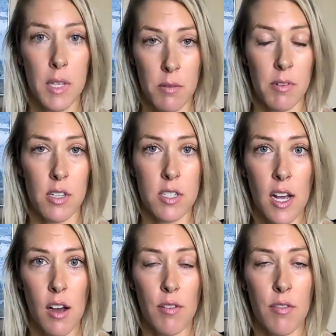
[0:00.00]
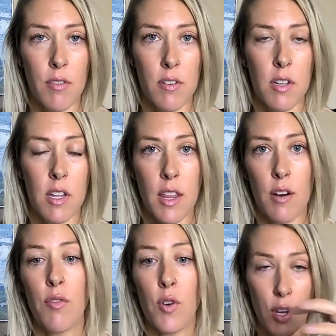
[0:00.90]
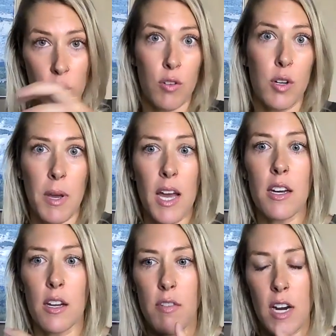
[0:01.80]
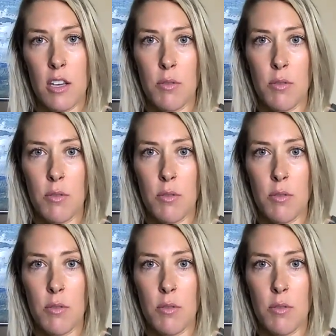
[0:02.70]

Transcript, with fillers: being with yourself. Therefore, the codependent, right?